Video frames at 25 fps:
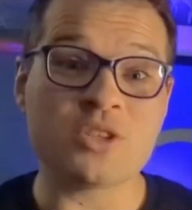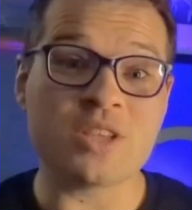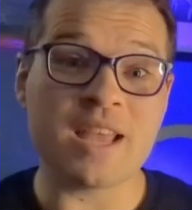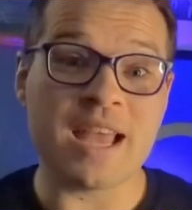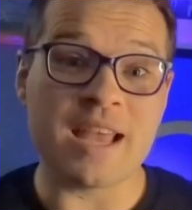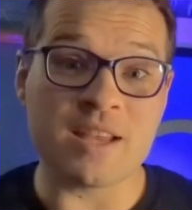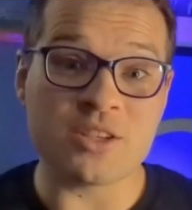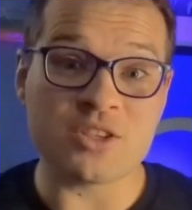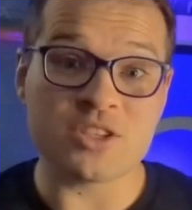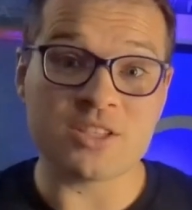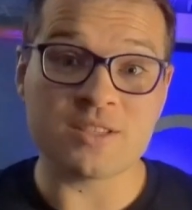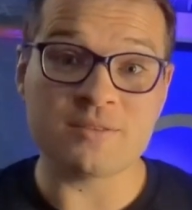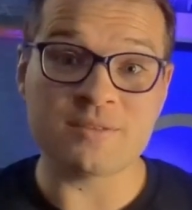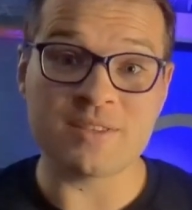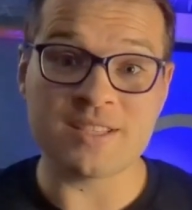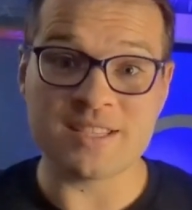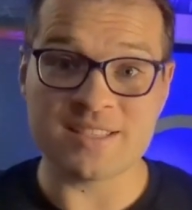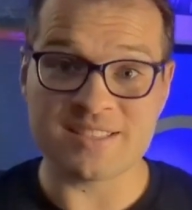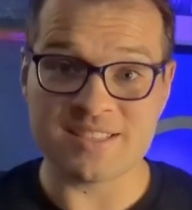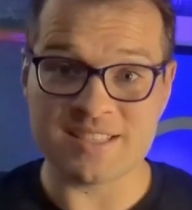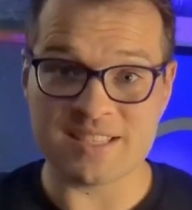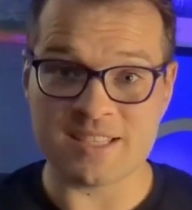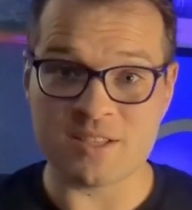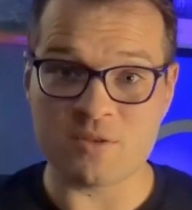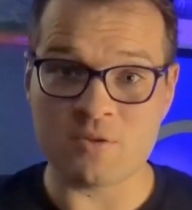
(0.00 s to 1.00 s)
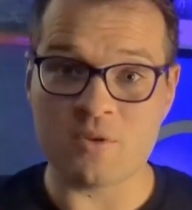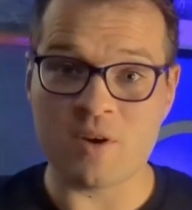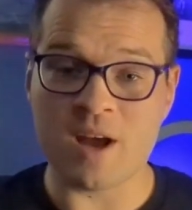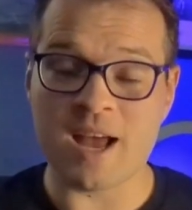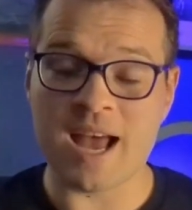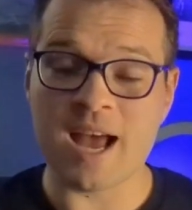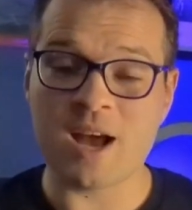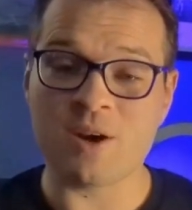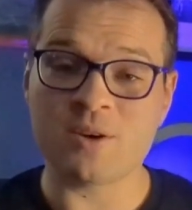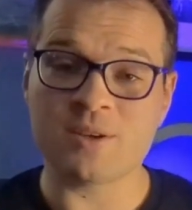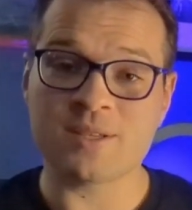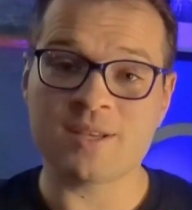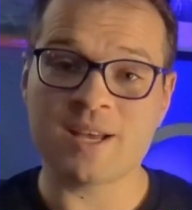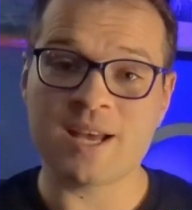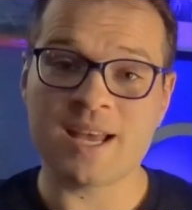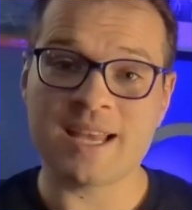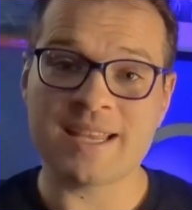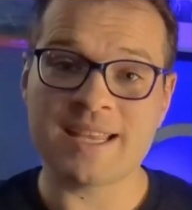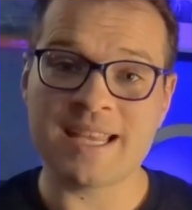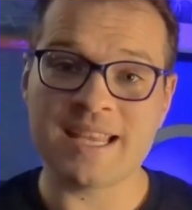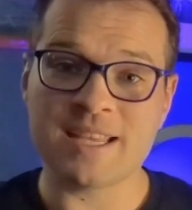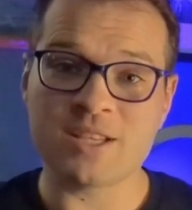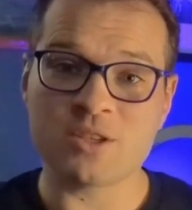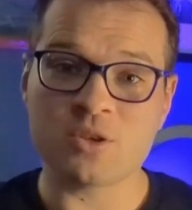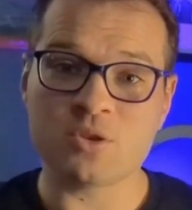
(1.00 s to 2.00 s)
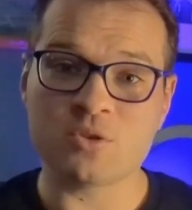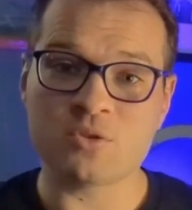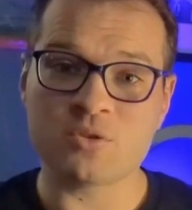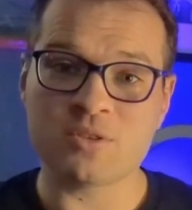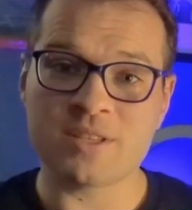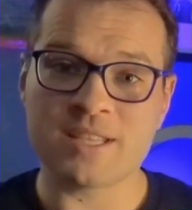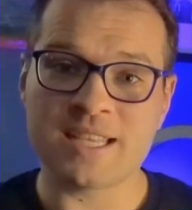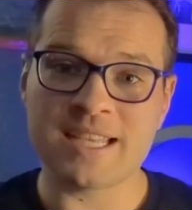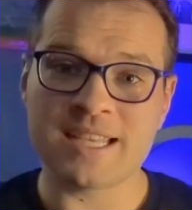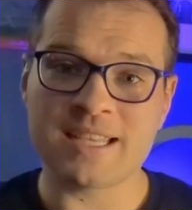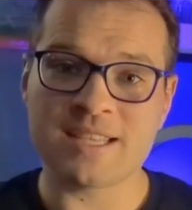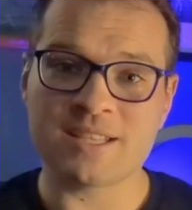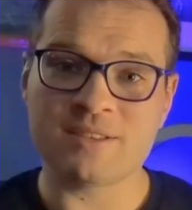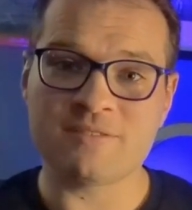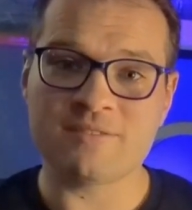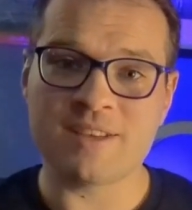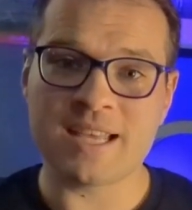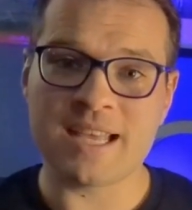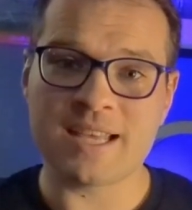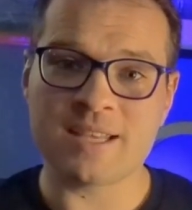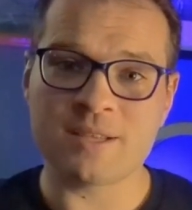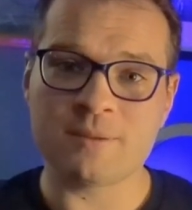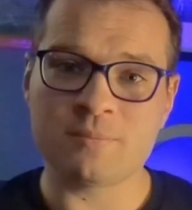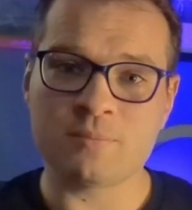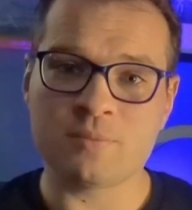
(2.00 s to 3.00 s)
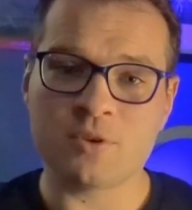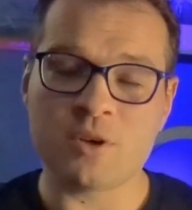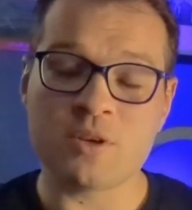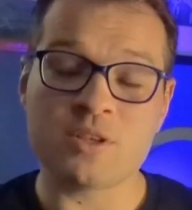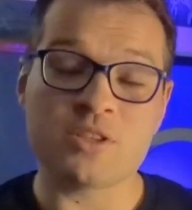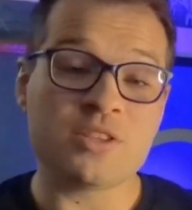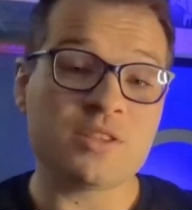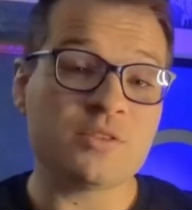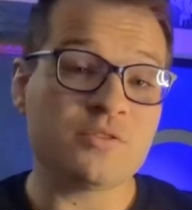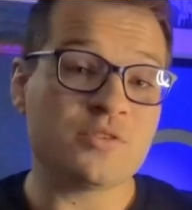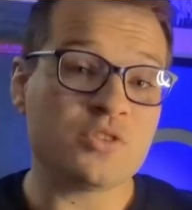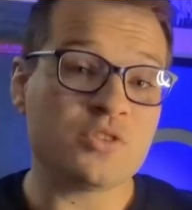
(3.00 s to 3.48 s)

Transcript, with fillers: ChatGPT will outline a creative and immersive